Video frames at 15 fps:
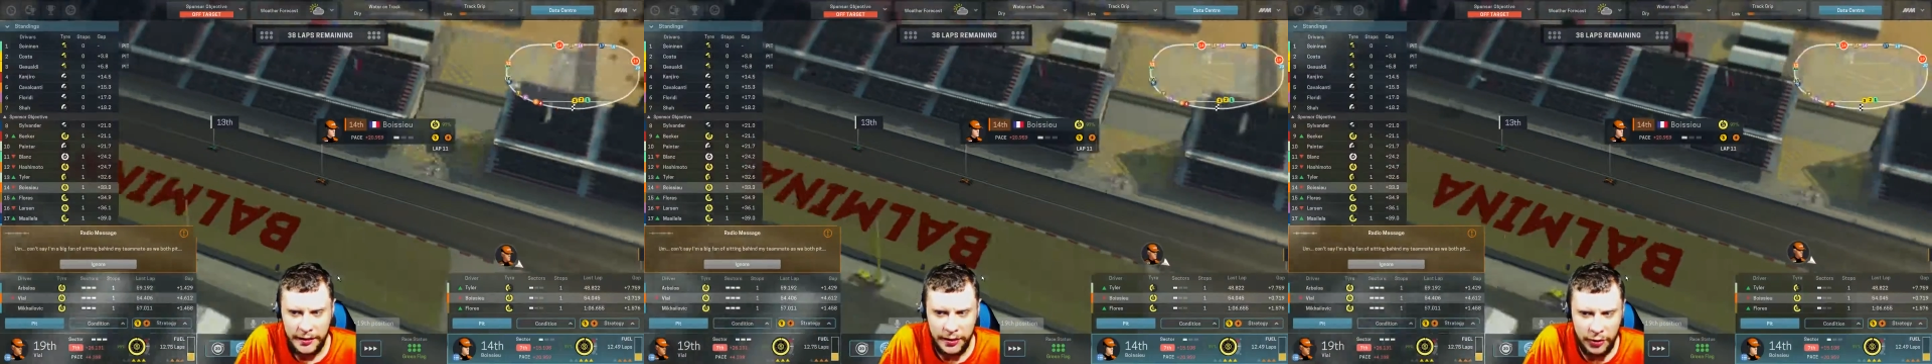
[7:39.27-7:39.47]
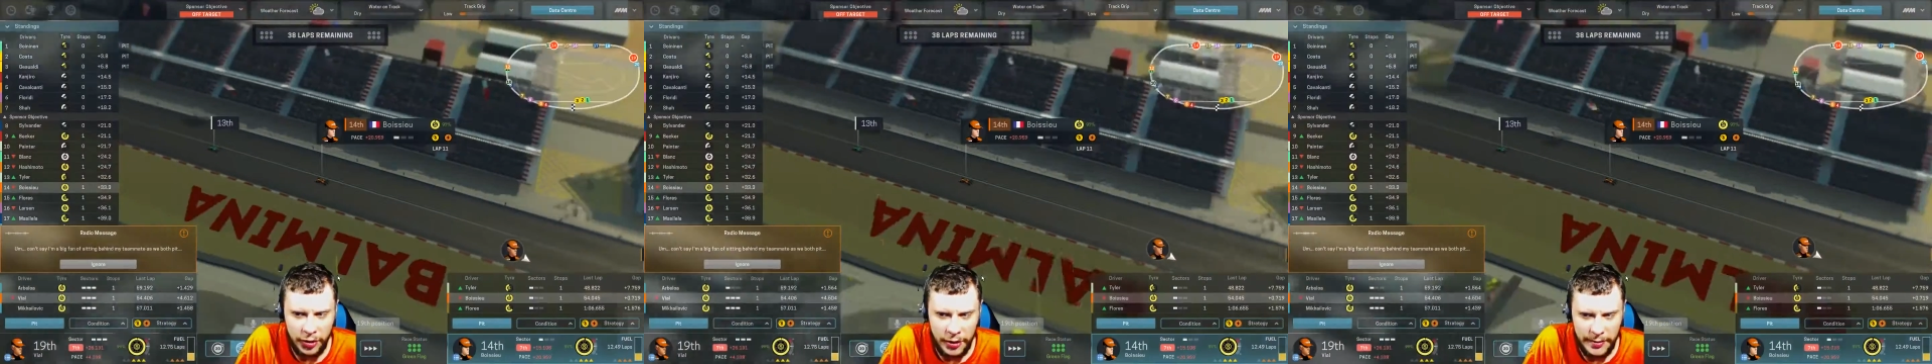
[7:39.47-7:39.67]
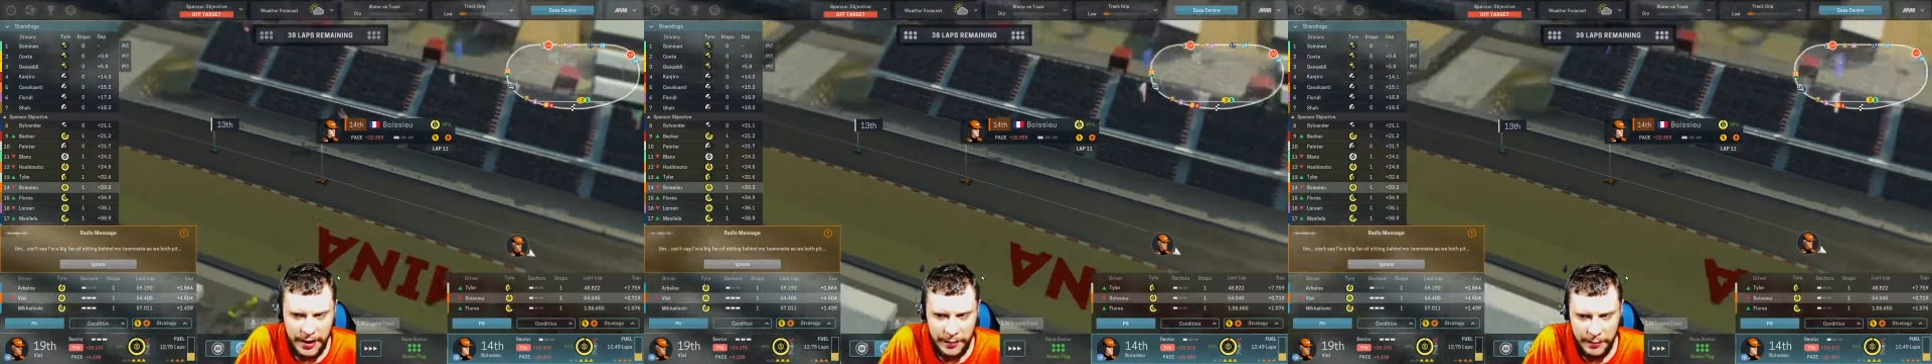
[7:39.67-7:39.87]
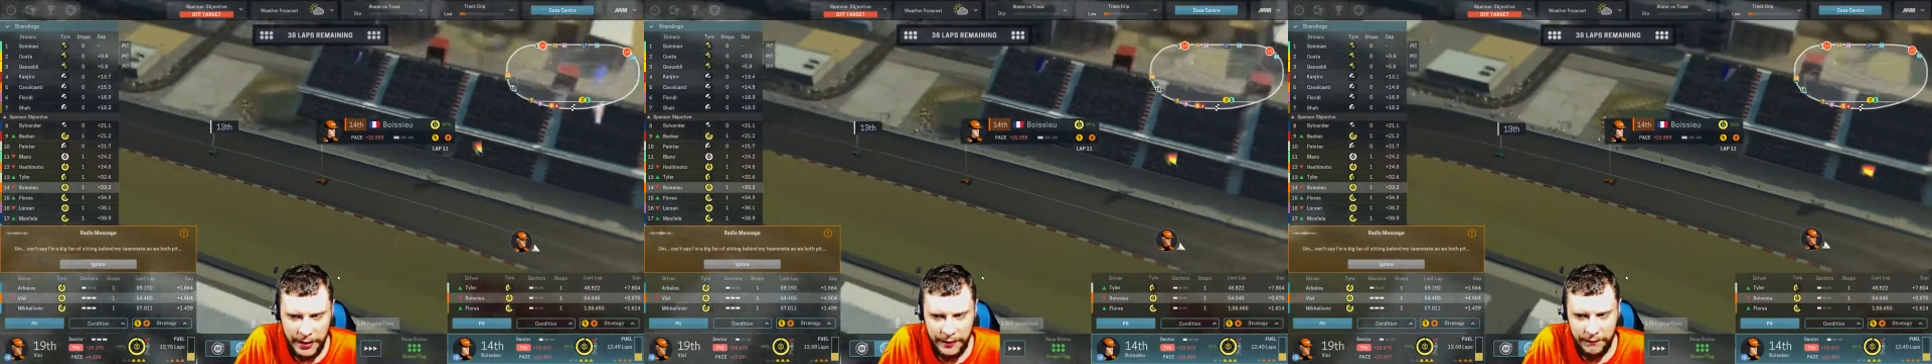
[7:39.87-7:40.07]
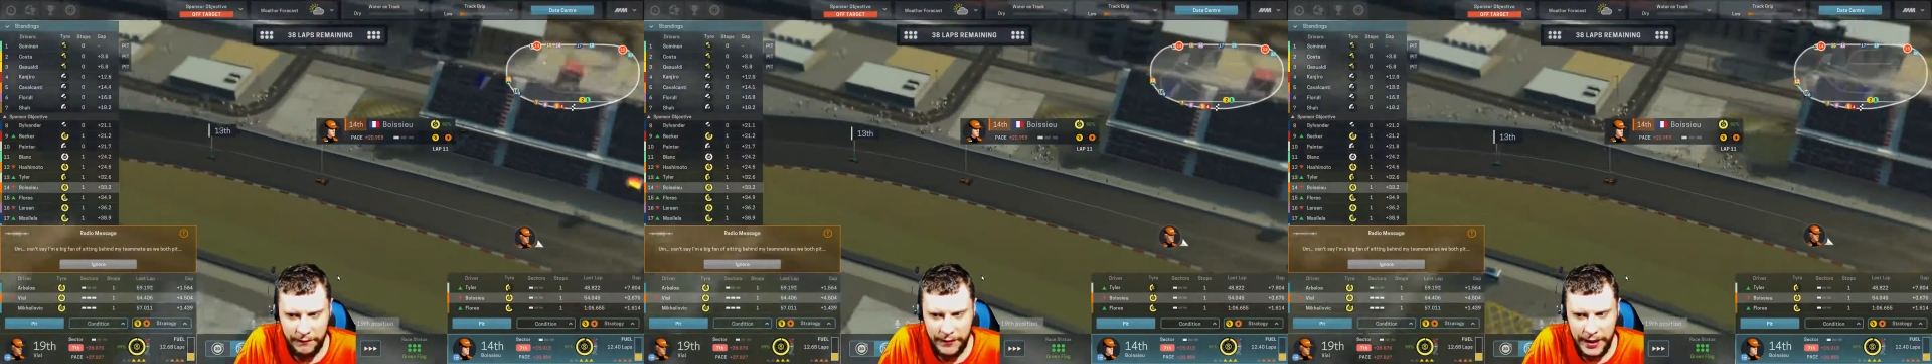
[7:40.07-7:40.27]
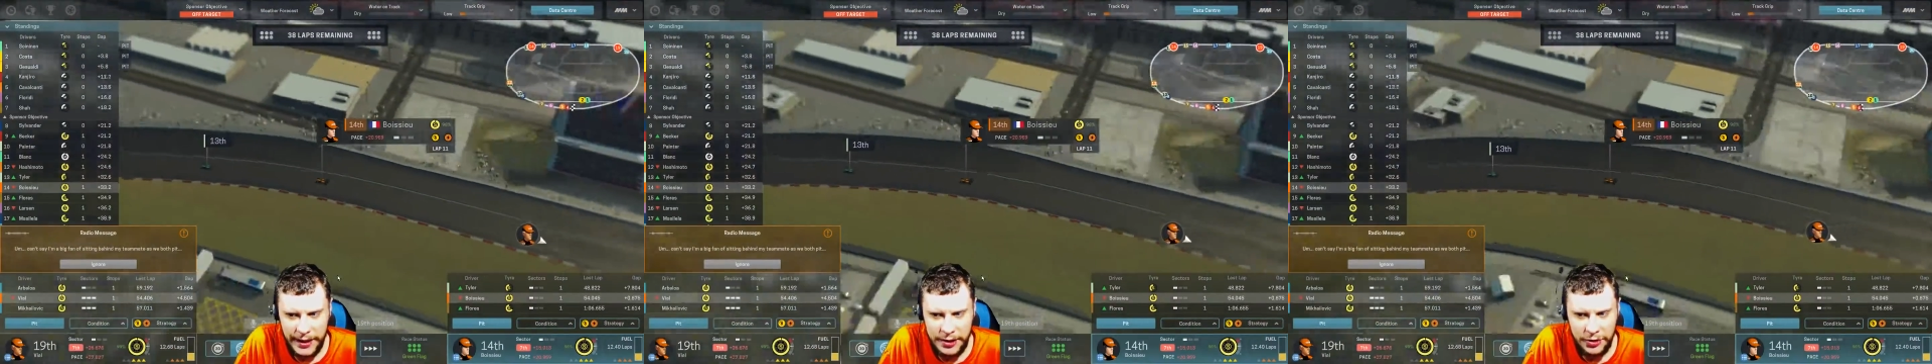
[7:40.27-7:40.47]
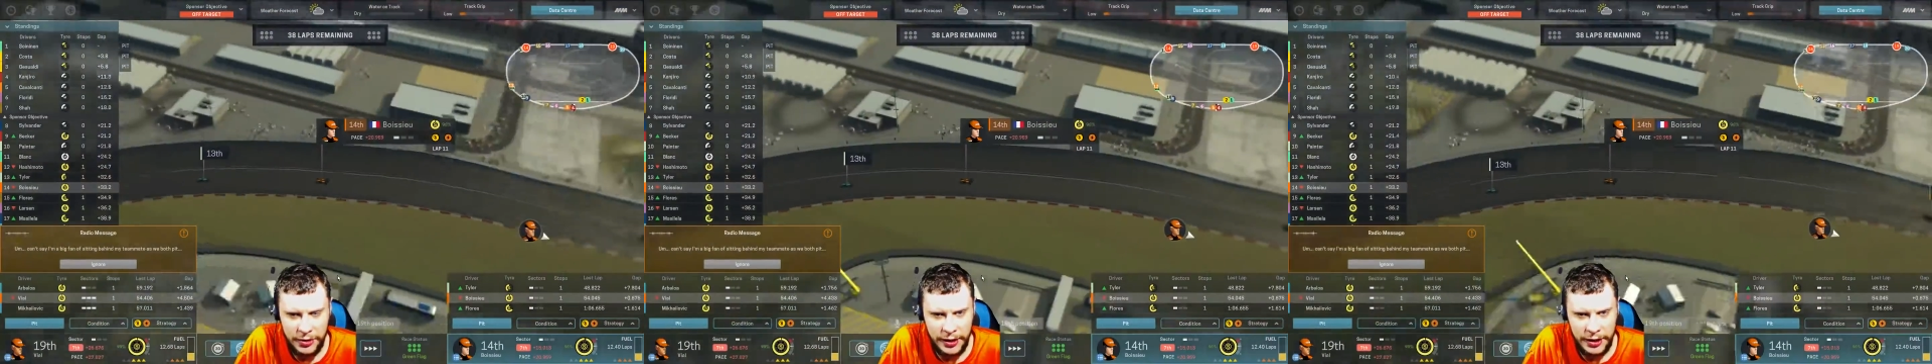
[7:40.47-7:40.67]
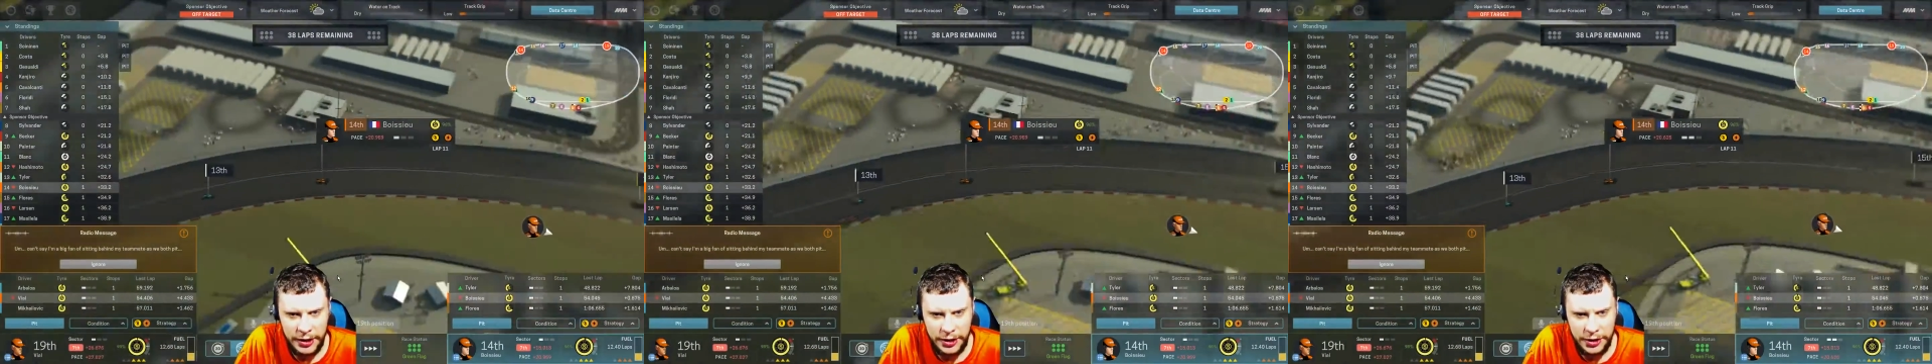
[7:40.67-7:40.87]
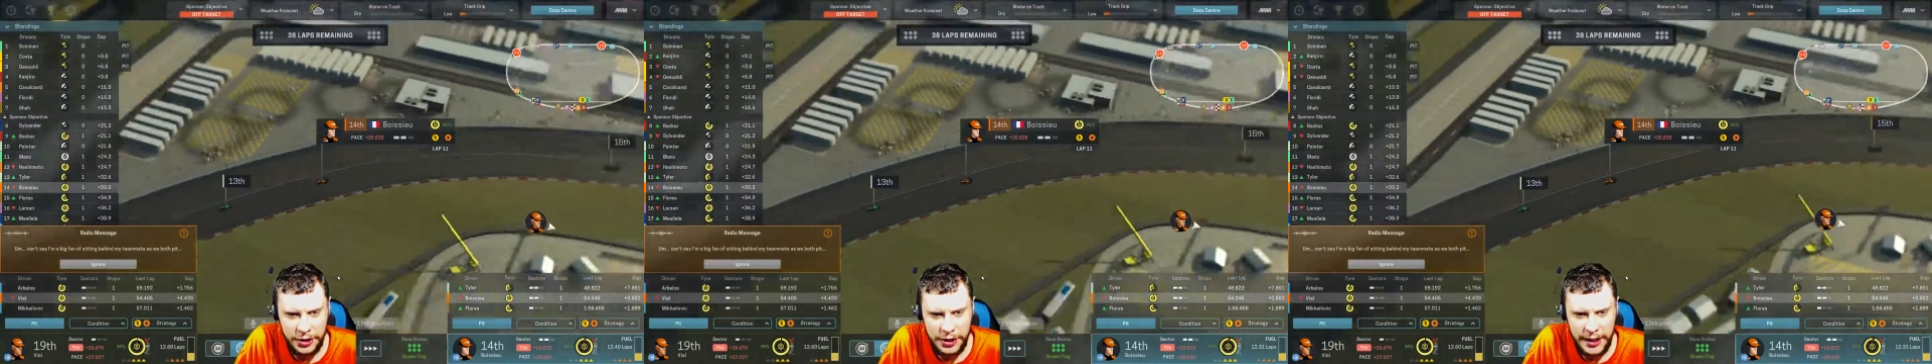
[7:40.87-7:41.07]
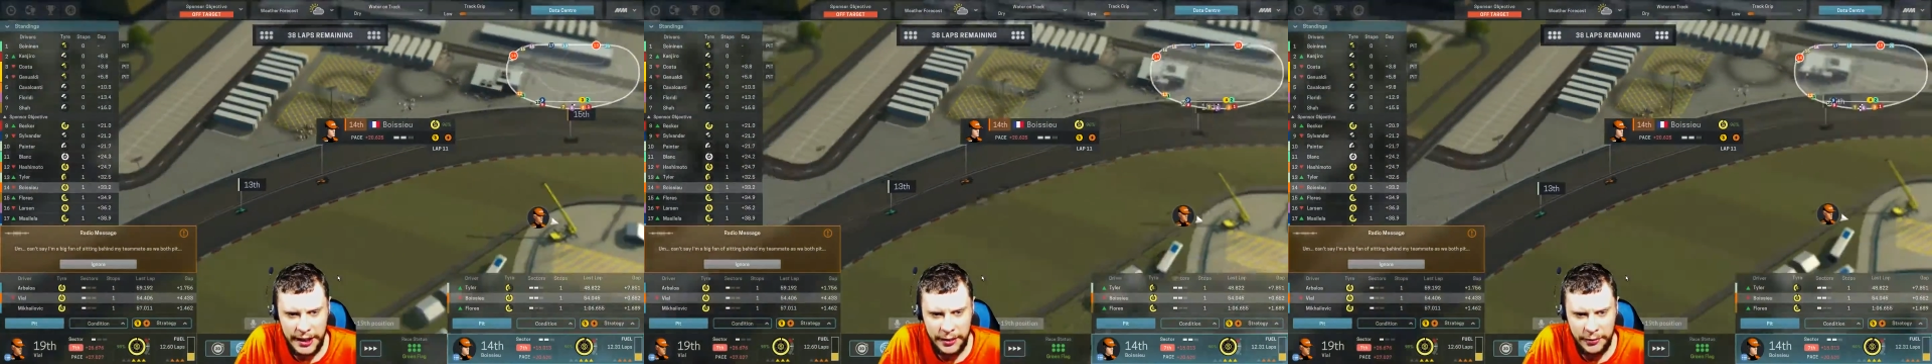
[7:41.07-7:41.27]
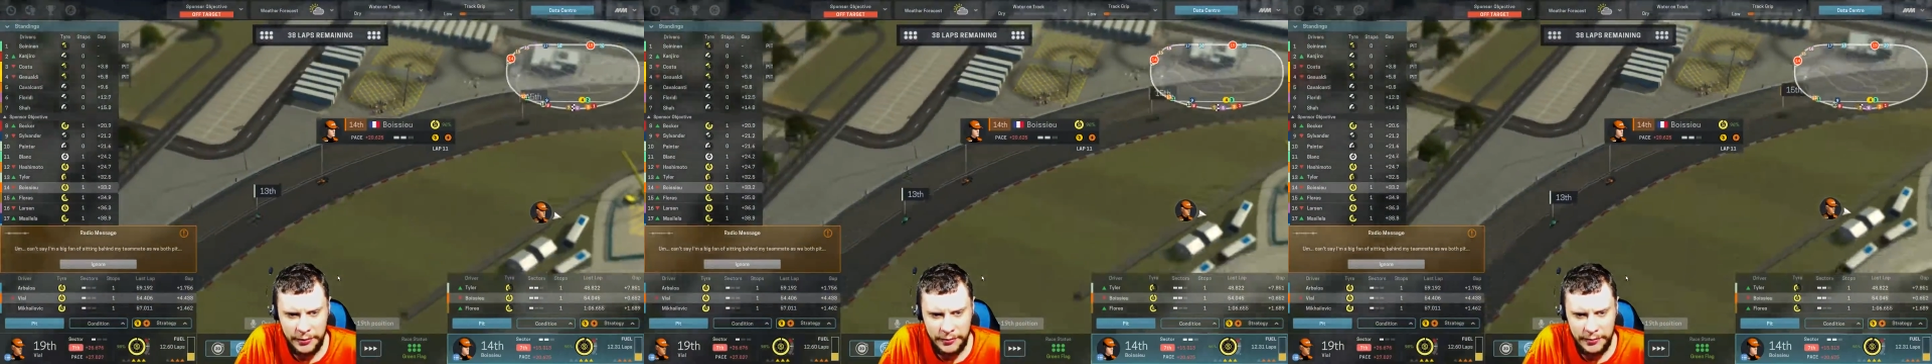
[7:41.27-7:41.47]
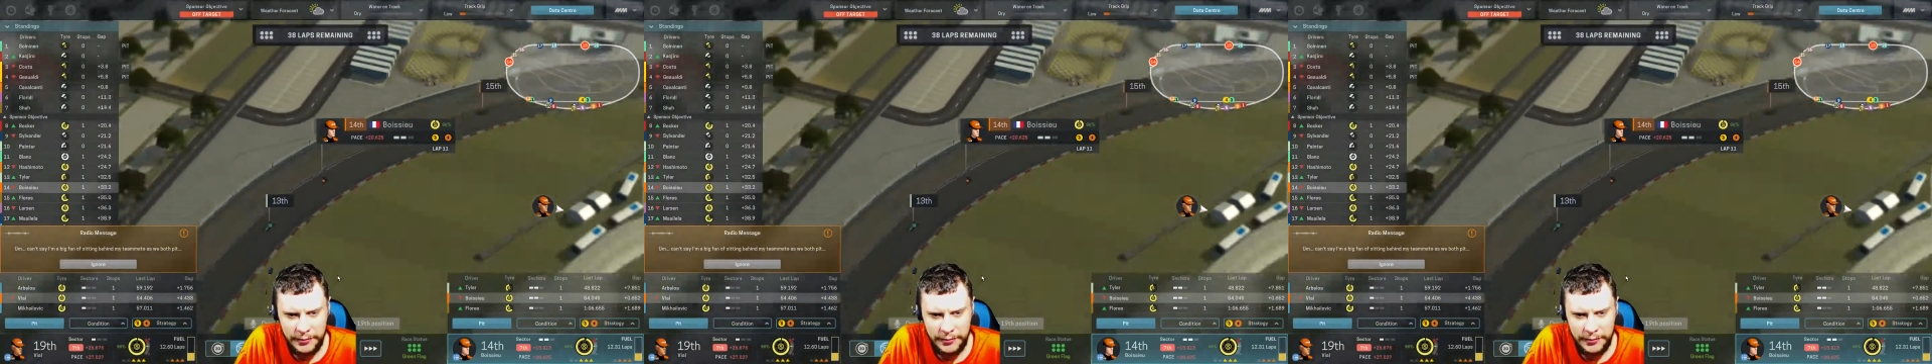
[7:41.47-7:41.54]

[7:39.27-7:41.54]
They're going to be a bit faster than us just now,